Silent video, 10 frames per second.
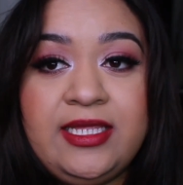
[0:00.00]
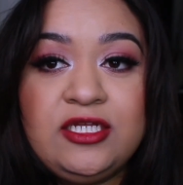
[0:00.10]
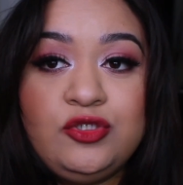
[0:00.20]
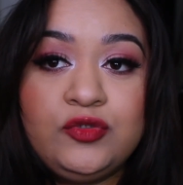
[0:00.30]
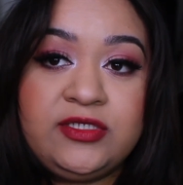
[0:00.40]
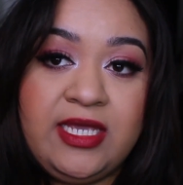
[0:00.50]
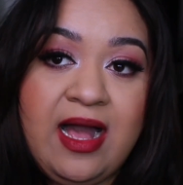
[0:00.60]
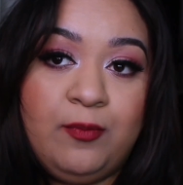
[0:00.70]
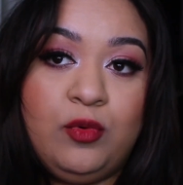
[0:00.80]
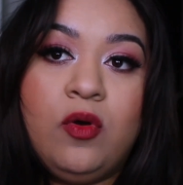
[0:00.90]
Eden Juicy
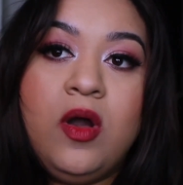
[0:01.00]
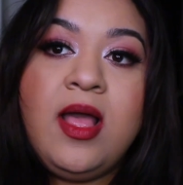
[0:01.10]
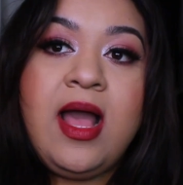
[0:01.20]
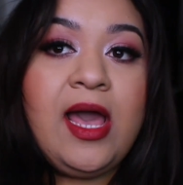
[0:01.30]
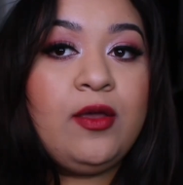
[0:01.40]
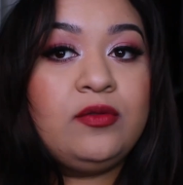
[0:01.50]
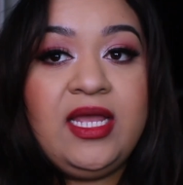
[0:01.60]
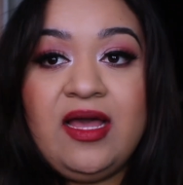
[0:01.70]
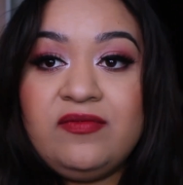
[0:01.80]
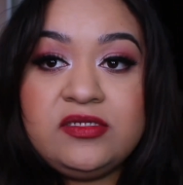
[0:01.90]
Apple. I only
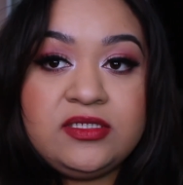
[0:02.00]
have this